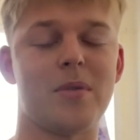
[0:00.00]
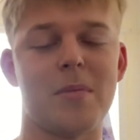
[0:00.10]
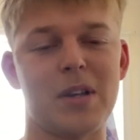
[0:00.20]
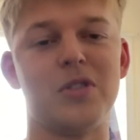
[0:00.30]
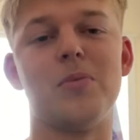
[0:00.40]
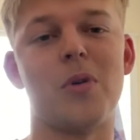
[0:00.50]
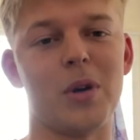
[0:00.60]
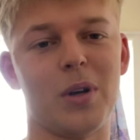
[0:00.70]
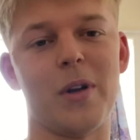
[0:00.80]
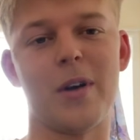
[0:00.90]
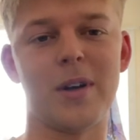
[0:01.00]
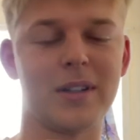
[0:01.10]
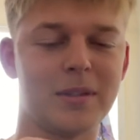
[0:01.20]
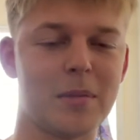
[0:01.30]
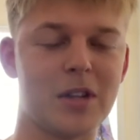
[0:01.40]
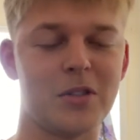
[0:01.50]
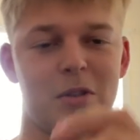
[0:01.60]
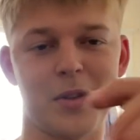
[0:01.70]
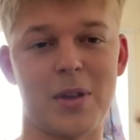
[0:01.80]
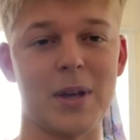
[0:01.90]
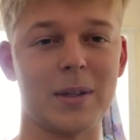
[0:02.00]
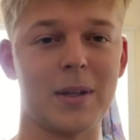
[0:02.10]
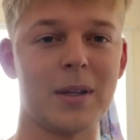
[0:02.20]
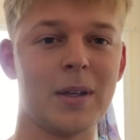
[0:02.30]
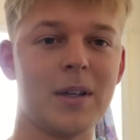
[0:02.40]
It makes you more alert, it makes you think.